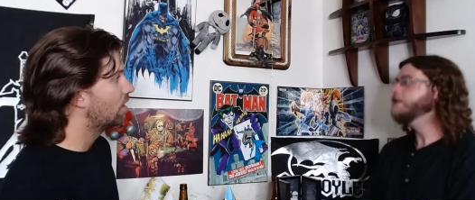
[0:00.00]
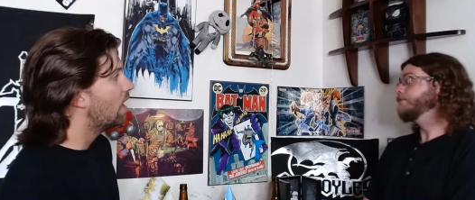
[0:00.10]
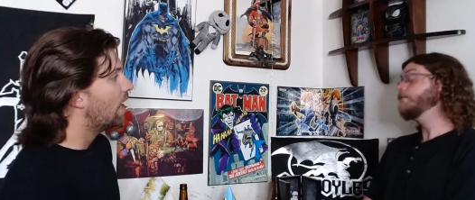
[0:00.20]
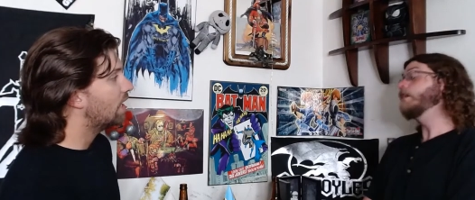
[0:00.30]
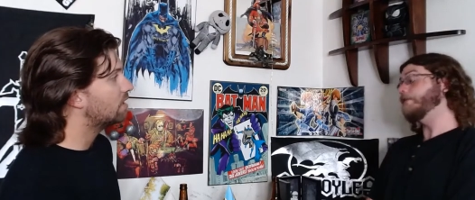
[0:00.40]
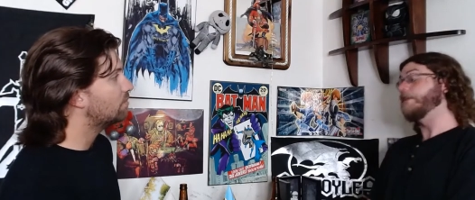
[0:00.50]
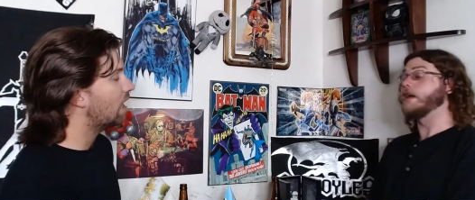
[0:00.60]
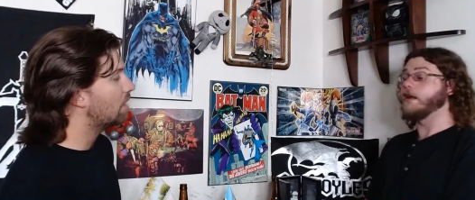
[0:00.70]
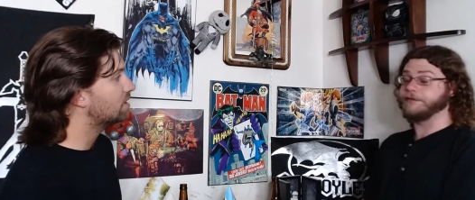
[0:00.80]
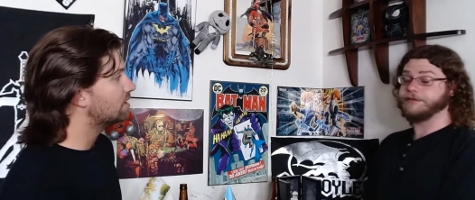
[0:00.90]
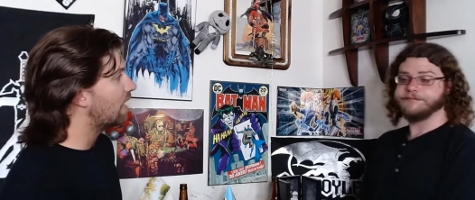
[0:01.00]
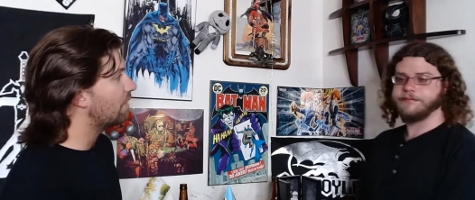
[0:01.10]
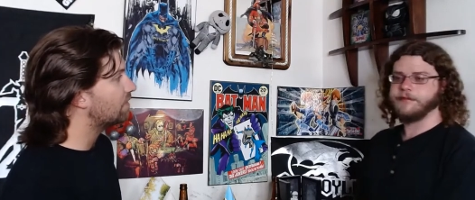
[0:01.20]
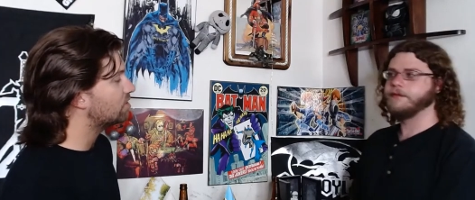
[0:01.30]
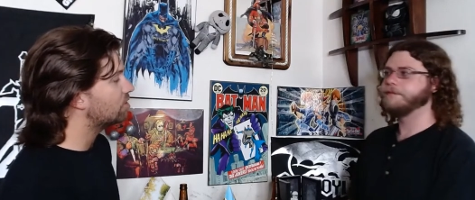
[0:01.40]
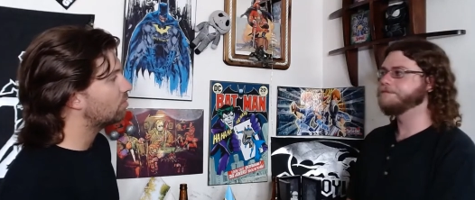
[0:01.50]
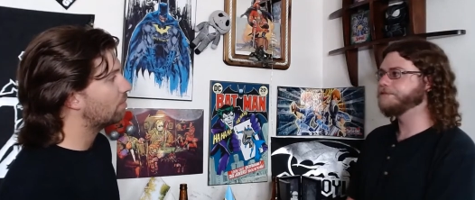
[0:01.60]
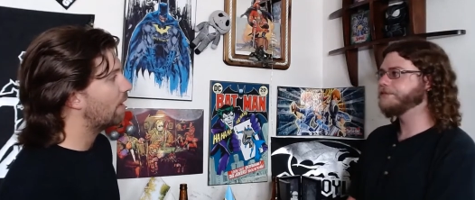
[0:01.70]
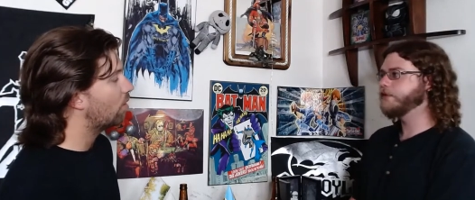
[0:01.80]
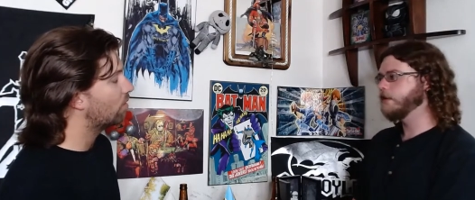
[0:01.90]
Speaker 1: And yeah, sometimes it's not this
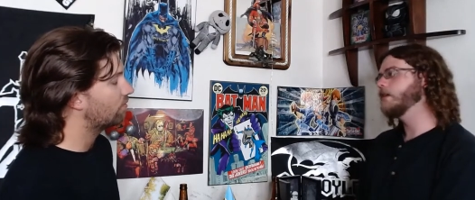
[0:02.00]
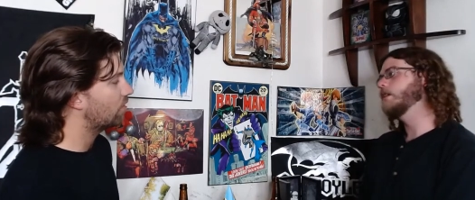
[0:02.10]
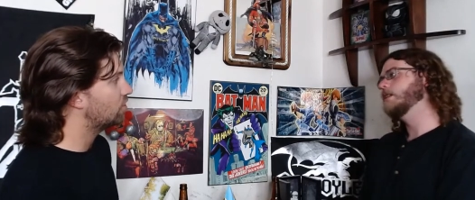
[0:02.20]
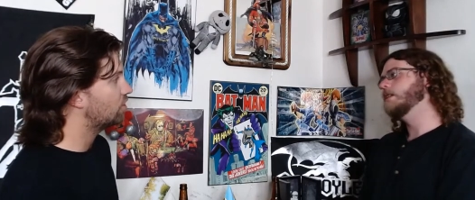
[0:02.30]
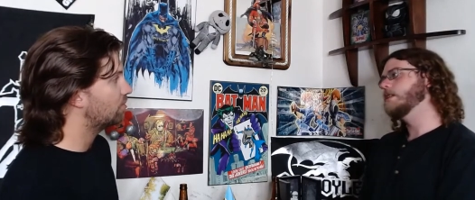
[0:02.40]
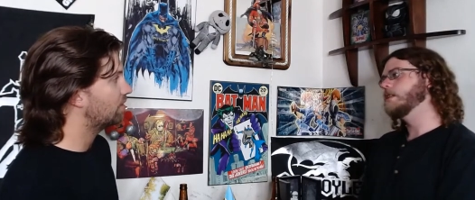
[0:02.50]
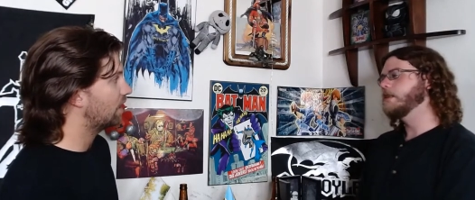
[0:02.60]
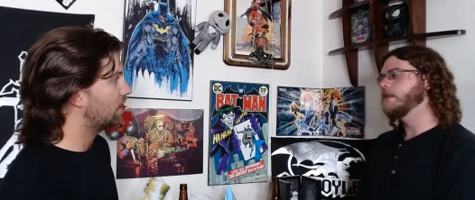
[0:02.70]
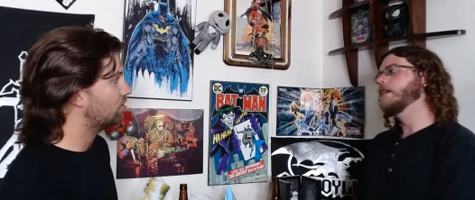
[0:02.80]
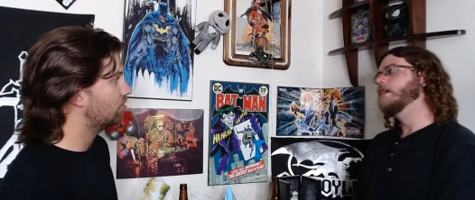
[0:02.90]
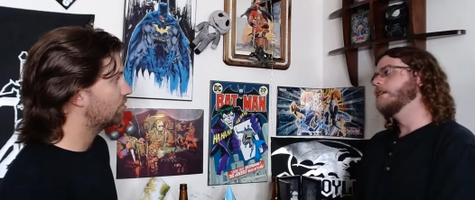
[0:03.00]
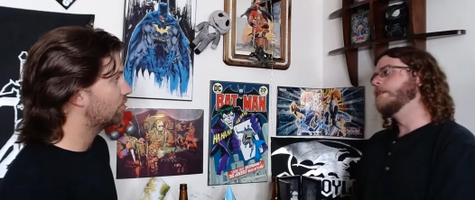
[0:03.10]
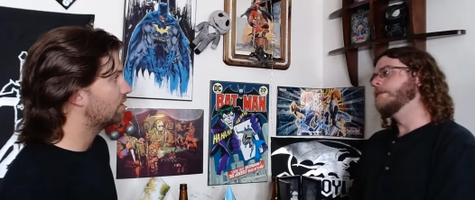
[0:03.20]
superpower of friendship that gets you through it.